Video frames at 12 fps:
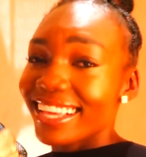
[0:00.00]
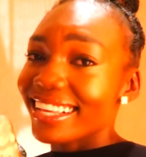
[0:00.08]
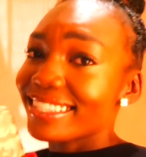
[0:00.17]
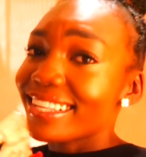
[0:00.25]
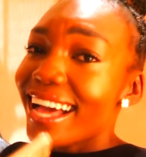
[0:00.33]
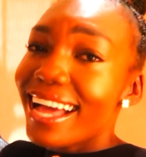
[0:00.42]

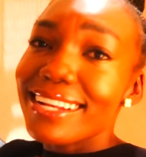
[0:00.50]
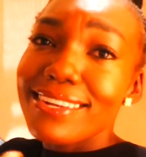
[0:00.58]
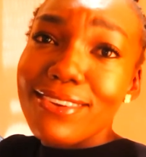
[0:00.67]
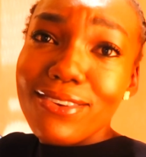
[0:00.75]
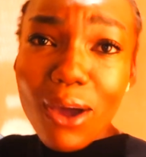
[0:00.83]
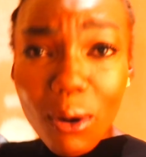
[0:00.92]
Because God
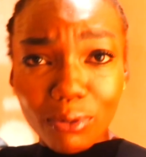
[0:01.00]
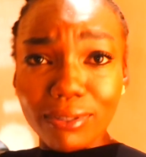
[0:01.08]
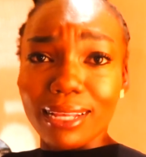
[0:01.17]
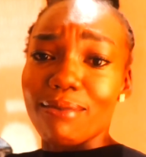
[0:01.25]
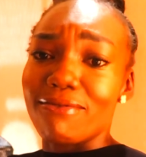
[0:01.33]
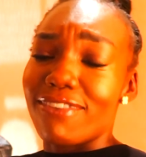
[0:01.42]

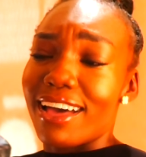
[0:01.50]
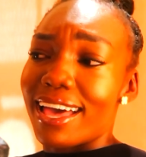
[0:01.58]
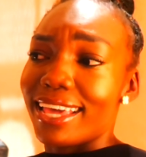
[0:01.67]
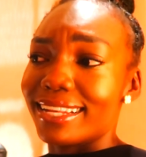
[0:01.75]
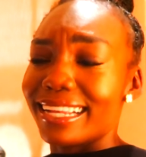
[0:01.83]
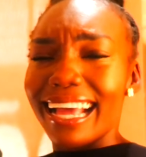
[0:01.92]
knows I'm
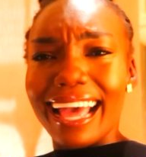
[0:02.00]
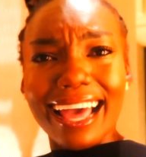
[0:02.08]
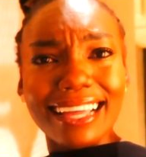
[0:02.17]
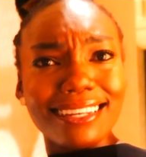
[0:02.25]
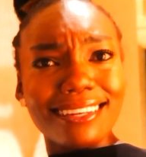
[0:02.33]
fine. God